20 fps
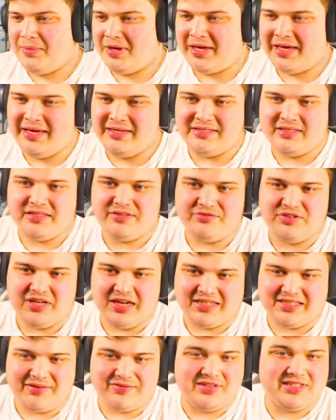cases. If you
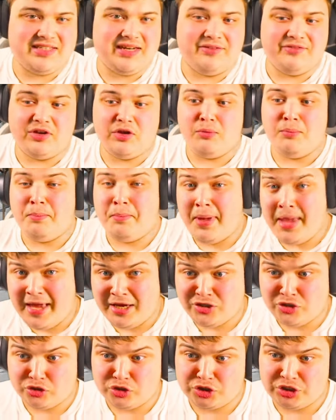guys haven't seen that video, make
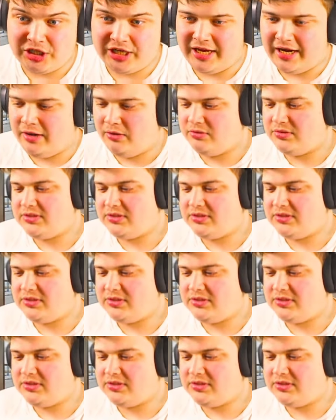sure to check it out.